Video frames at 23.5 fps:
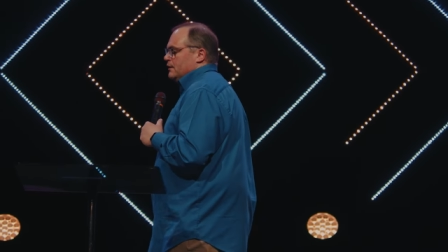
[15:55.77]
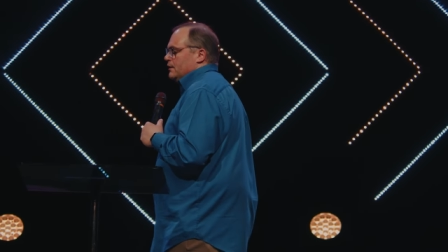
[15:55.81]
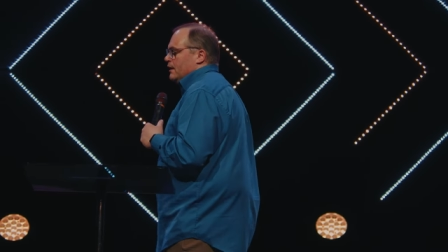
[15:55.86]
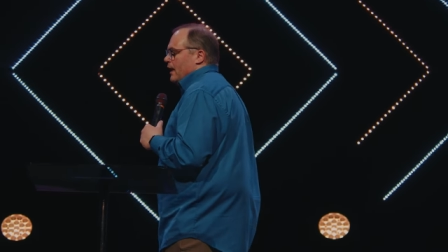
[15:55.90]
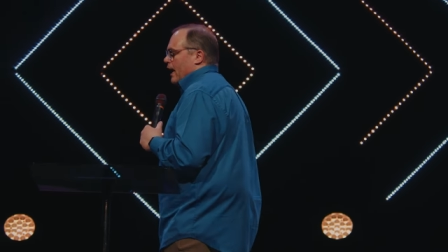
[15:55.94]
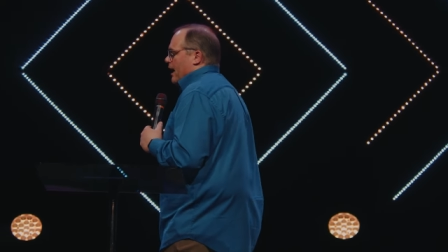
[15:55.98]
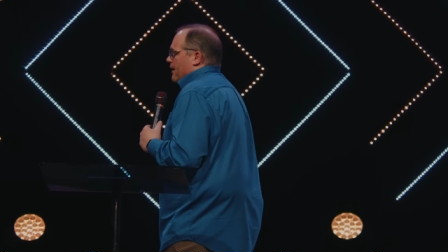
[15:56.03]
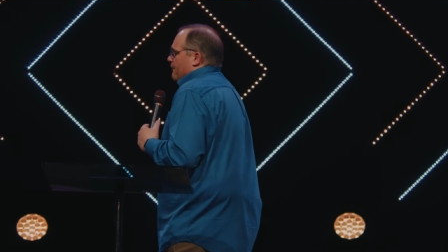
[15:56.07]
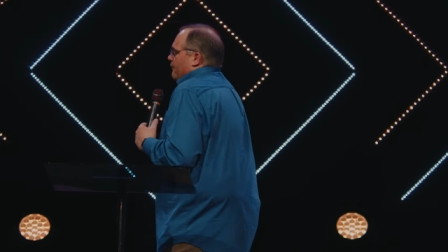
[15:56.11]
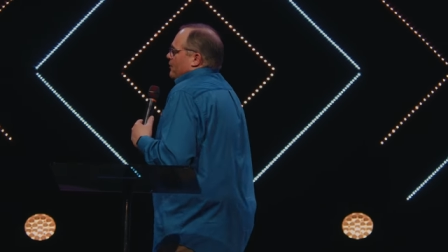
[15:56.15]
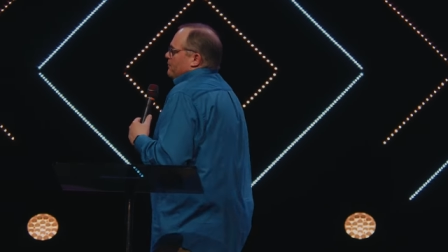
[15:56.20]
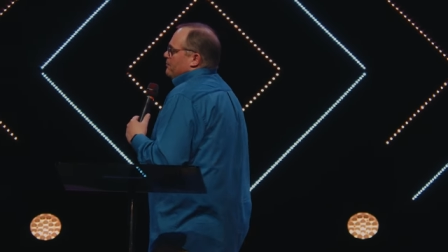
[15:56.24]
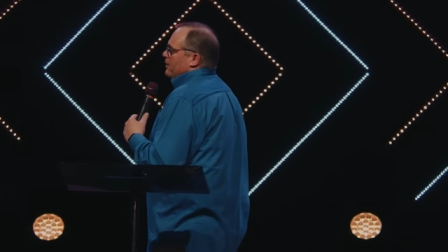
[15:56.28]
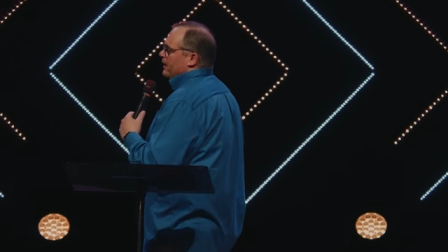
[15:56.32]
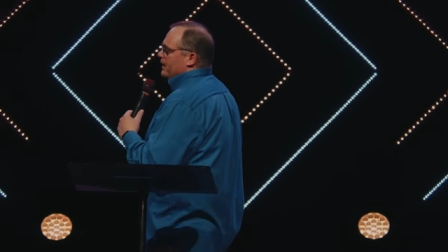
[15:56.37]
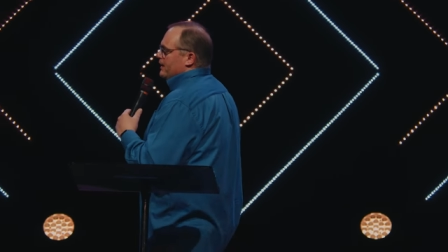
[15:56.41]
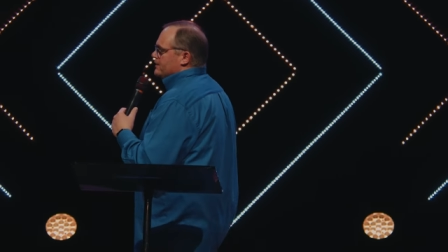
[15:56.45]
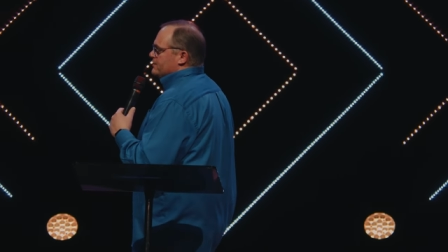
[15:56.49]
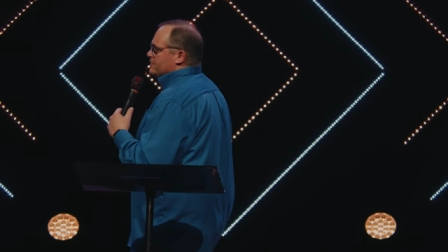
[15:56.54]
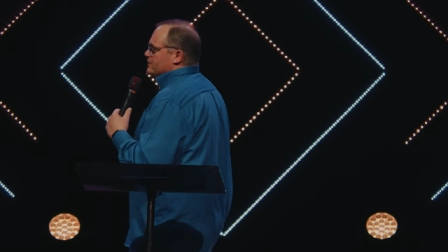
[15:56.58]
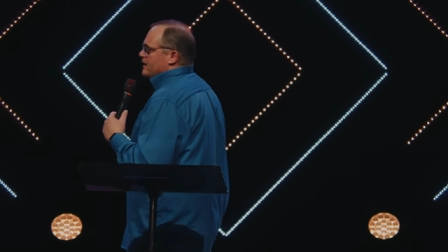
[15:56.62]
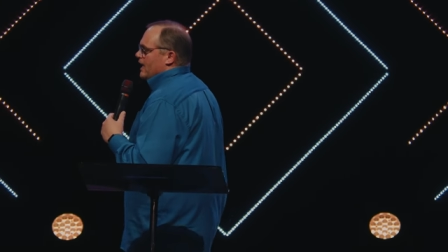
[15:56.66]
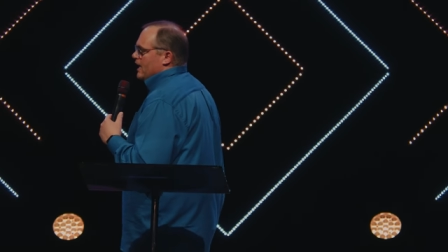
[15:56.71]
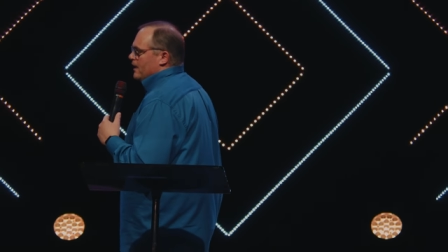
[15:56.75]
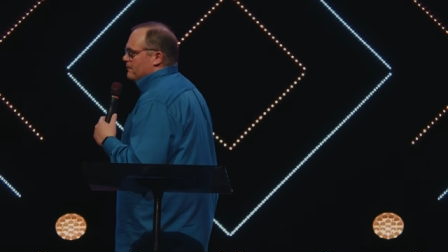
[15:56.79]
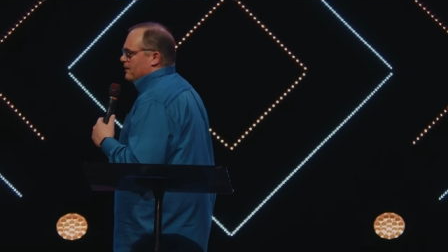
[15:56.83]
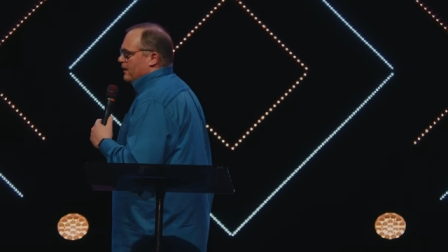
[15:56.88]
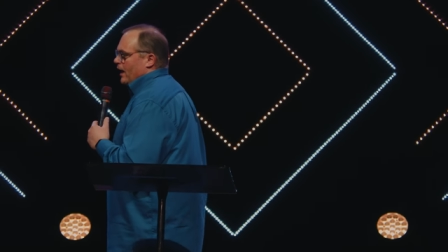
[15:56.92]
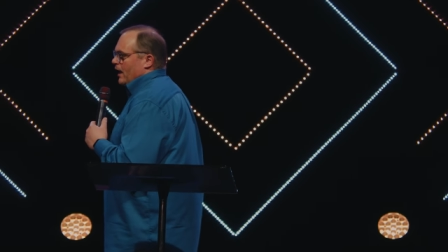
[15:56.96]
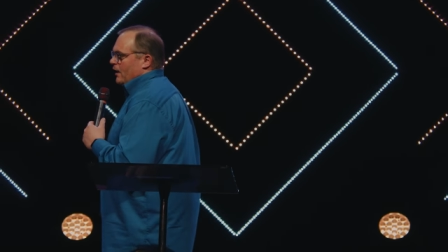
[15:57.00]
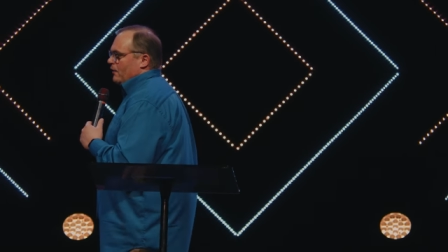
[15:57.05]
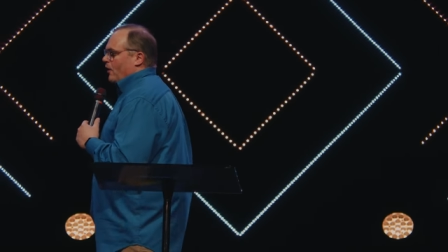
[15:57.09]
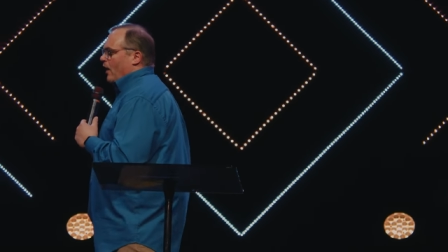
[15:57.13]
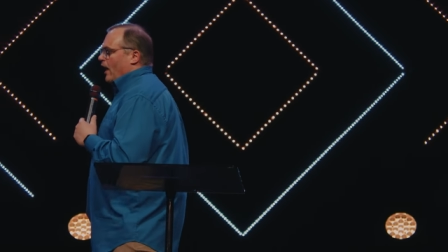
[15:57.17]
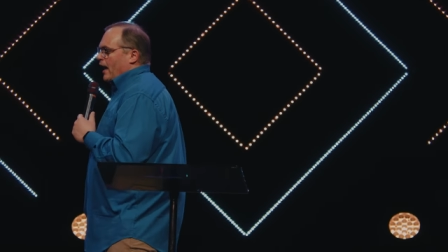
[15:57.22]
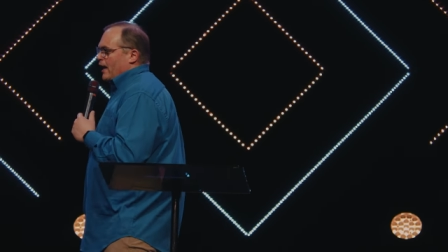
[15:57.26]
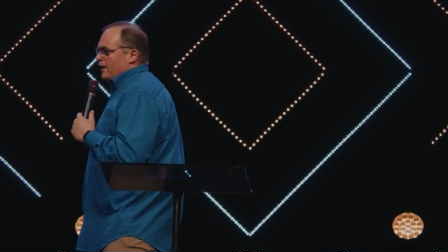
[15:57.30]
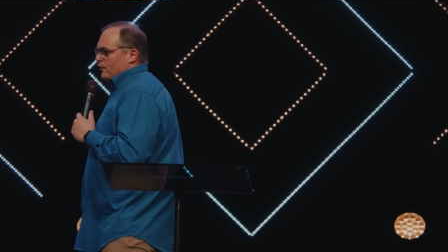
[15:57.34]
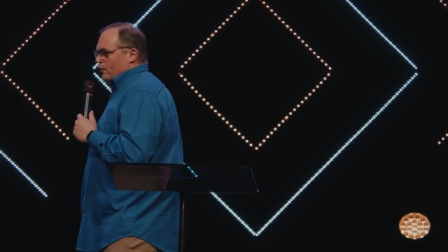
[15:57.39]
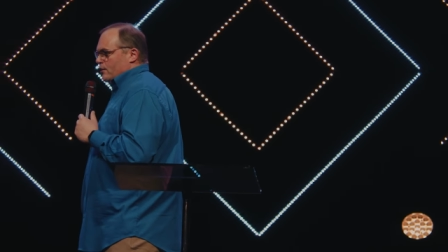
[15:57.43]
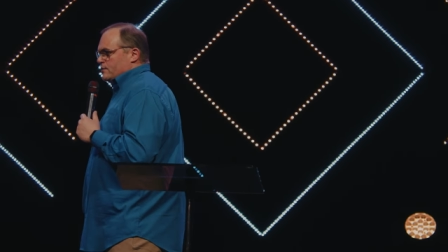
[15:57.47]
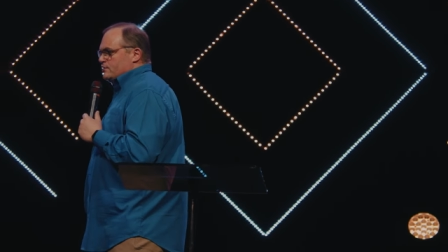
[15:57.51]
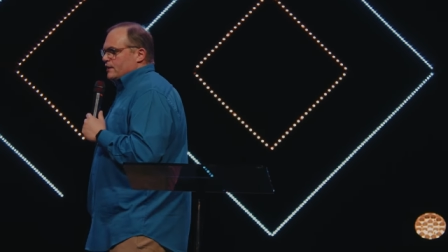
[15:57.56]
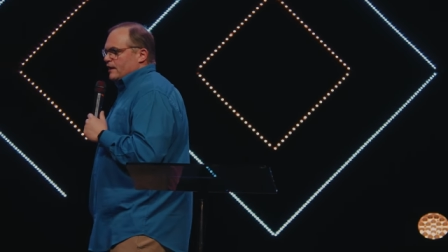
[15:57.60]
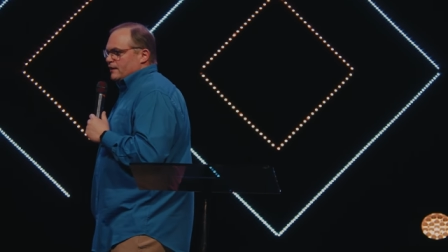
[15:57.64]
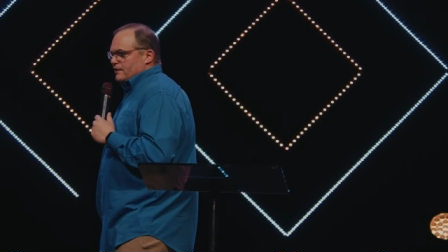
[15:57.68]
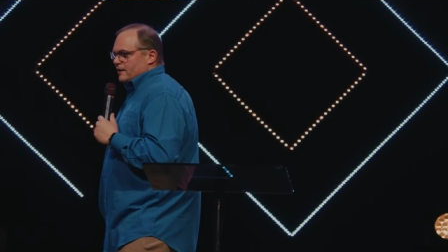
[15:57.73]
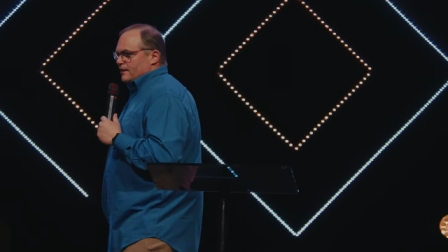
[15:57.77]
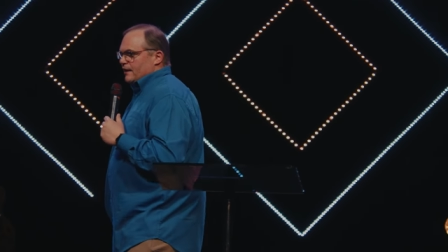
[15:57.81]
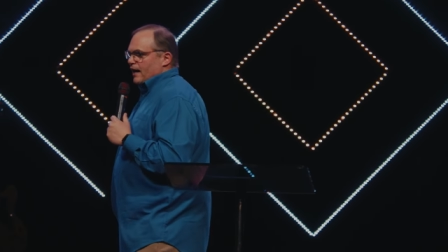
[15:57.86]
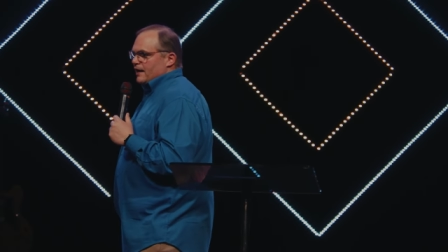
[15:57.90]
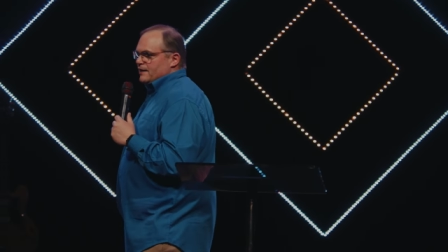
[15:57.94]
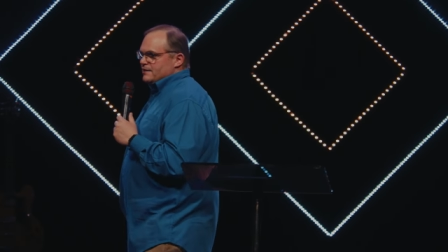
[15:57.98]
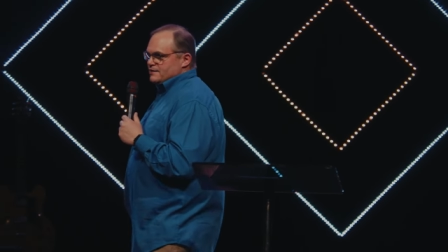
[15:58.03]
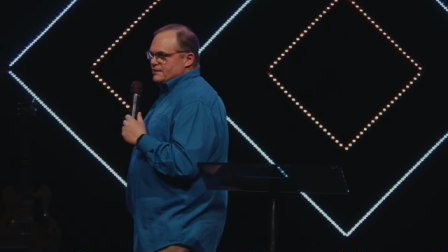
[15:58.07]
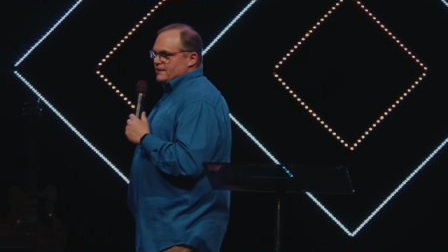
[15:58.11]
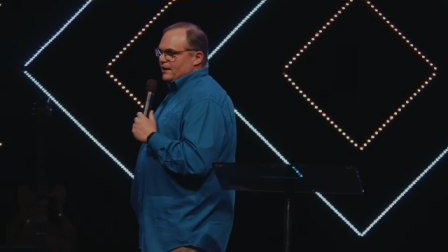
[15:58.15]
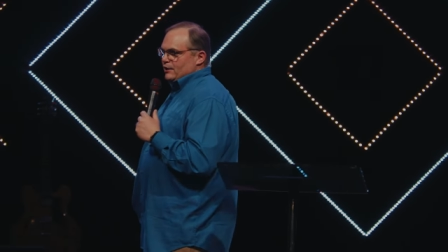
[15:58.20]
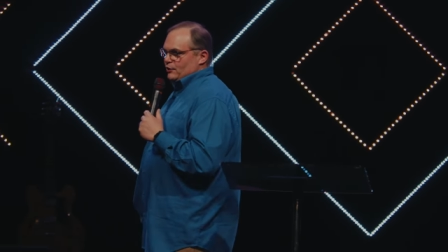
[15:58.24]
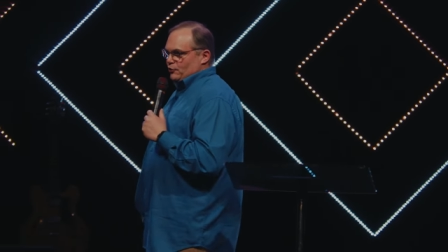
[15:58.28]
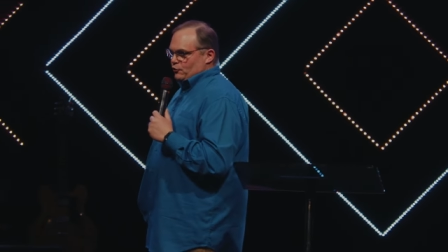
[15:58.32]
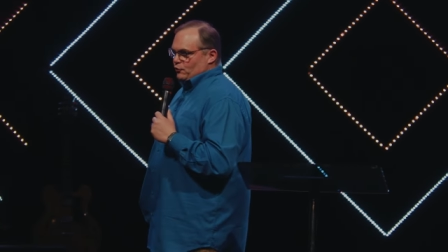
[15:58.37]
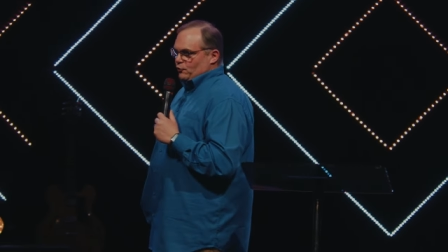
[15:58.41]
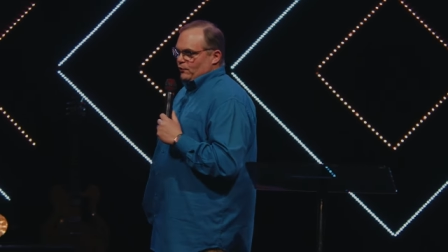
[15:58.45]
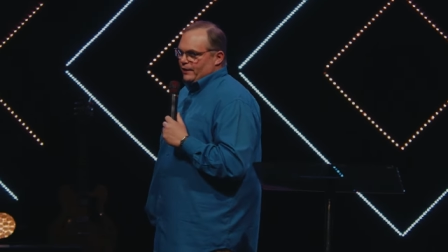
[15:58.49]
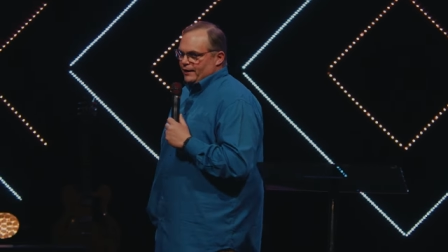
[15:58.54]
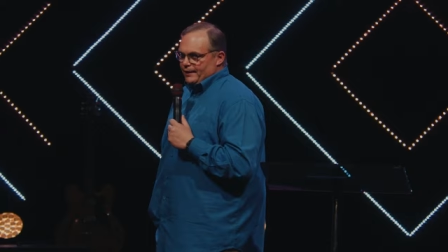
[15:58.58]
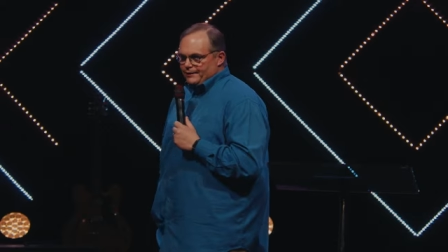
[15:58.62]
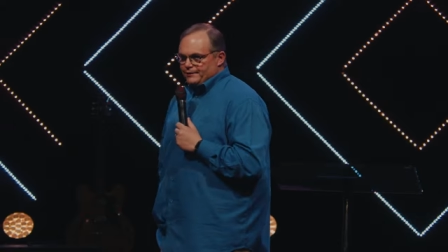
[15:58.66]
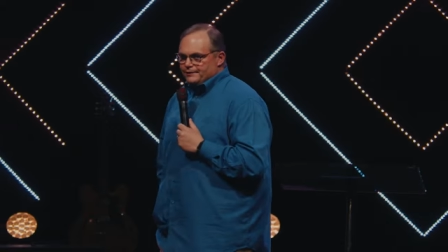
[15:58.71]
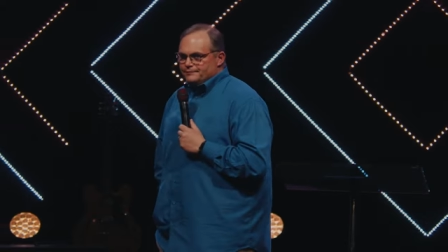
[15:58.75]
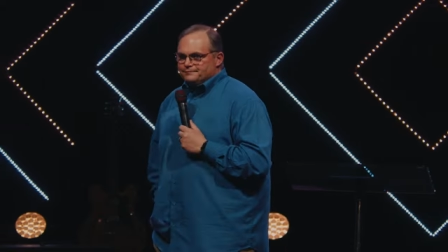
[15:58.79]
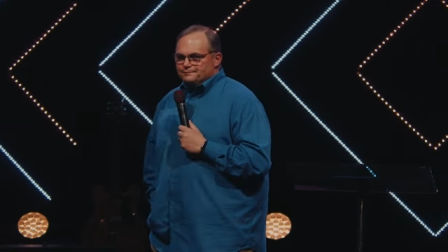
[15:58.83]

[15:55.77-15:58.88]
Everybody's statement online looks like the Nicene Creed,